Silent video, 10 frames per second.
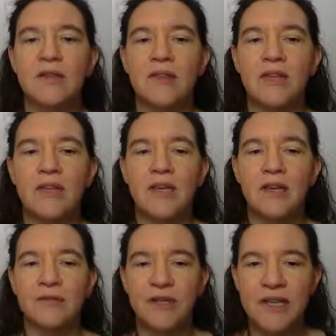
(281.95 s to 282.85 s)
the
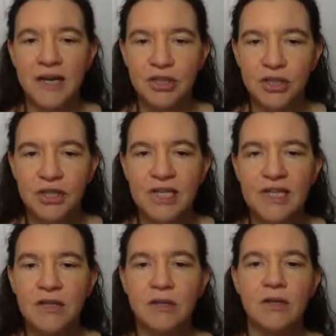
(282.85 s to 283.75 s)
reduction
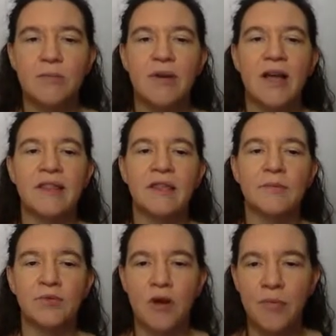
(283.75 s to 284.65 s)
need not imply that the
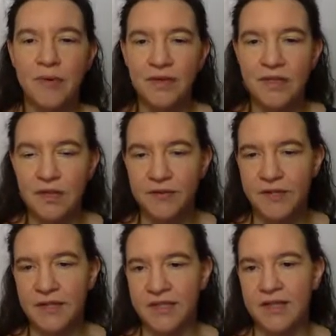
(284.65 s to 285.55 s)
probabilities of
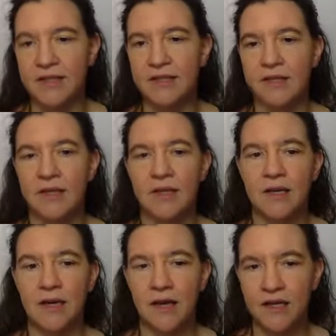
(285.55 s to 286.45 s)
success
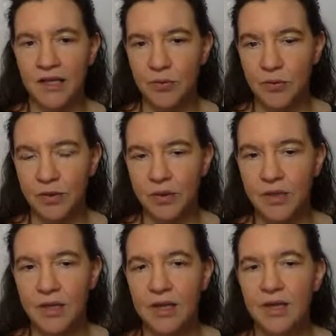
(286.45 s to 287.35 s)
are equal.
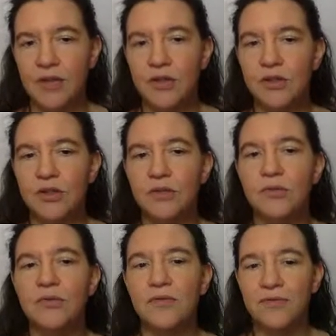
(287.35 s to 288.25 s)

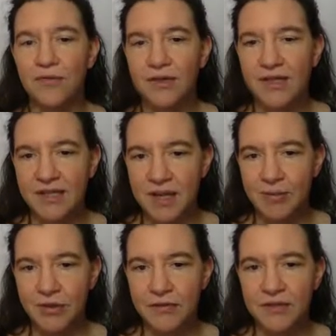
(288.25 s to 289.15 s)
So for the
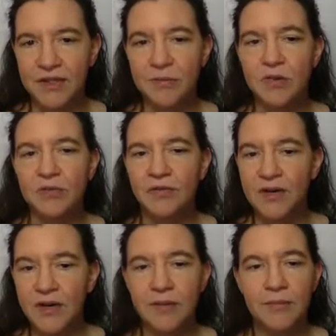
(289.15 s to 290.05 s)
examples you've seen so
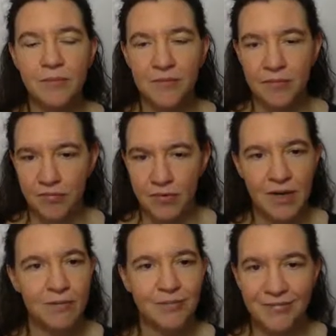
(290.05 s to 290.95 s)
far,
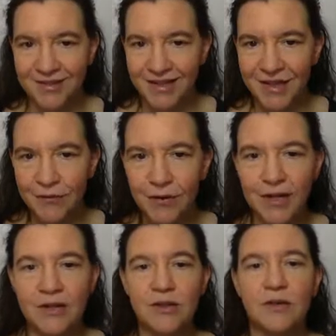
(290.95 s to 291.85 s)
well, if you
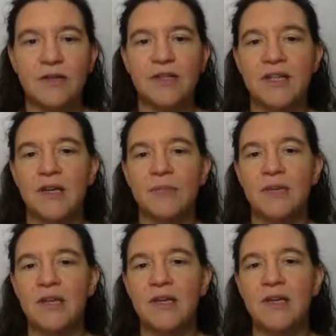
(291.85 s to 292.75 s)
can solve the
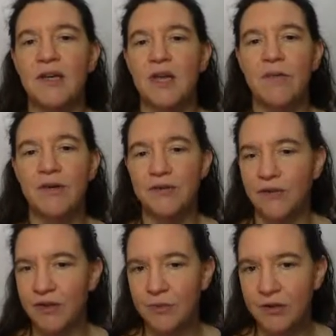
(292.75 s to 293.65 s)
DLP with
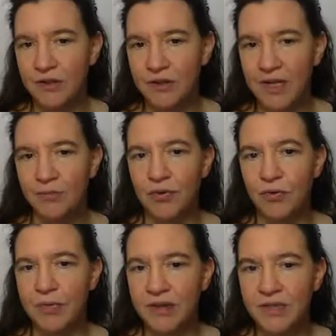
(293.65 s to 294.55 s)
50%
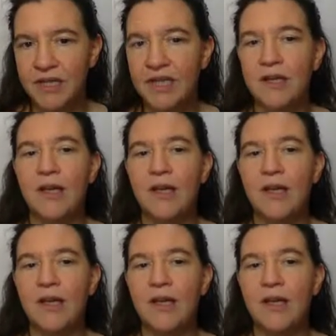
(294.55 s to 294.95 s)
probability,